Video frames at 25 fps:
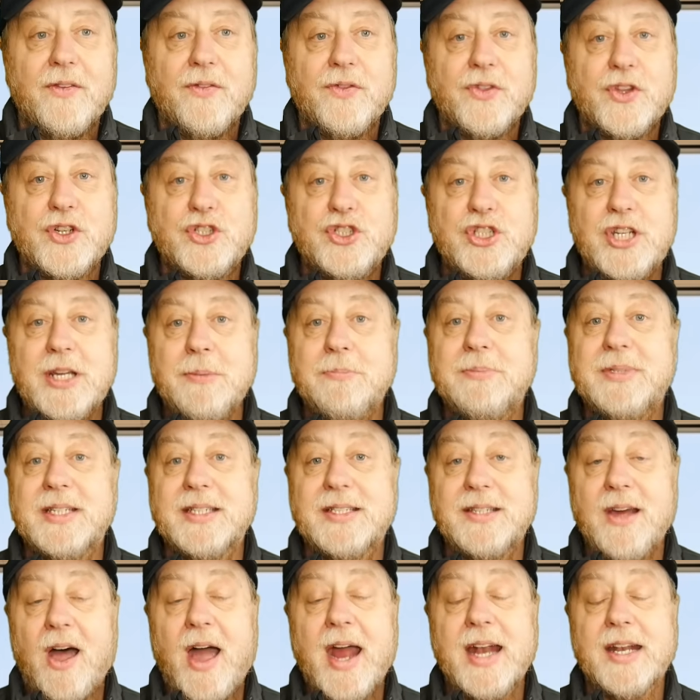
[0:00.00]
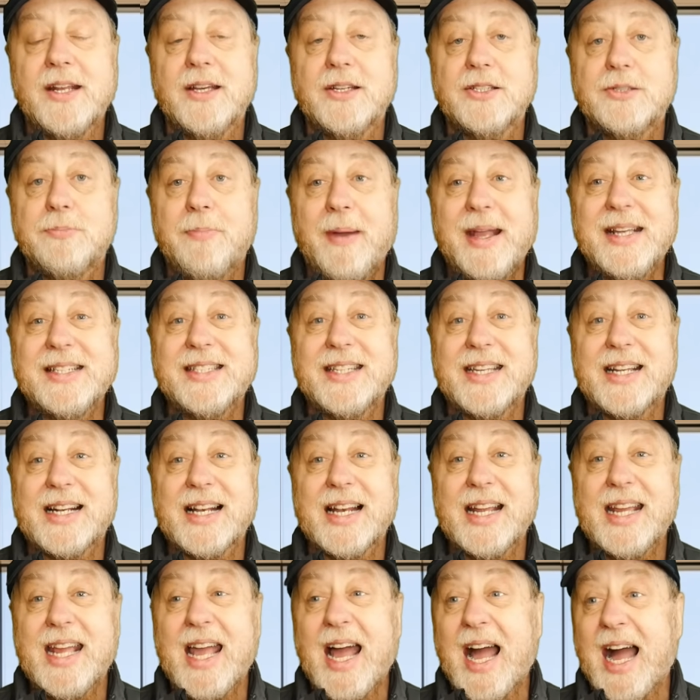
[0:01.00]
The chip designers
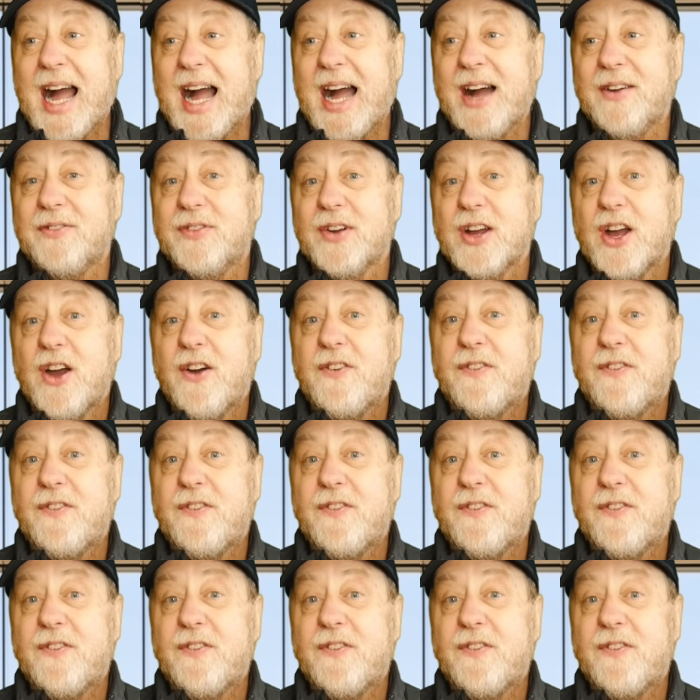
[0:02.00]
basically have